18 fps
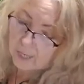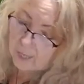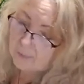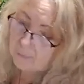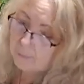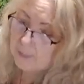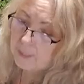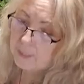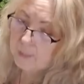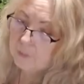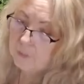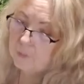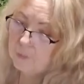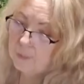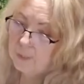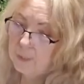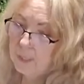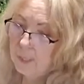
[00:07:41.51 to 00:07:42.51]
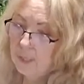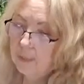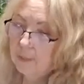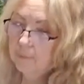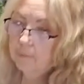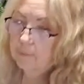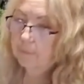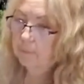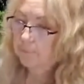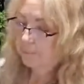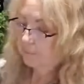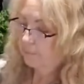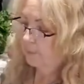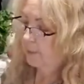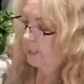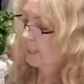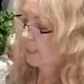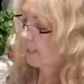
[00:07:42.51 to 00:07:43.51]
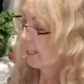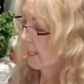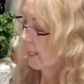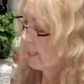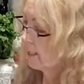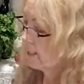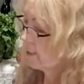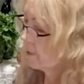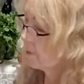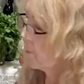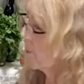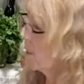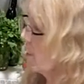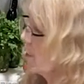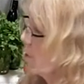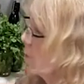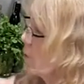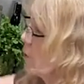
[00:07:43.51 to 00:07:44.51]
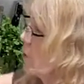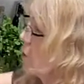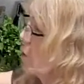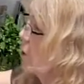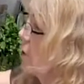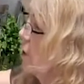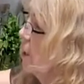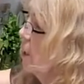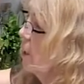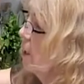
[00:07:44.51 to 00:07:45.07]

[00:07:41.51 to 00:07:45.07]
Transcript: have been used in cancer research.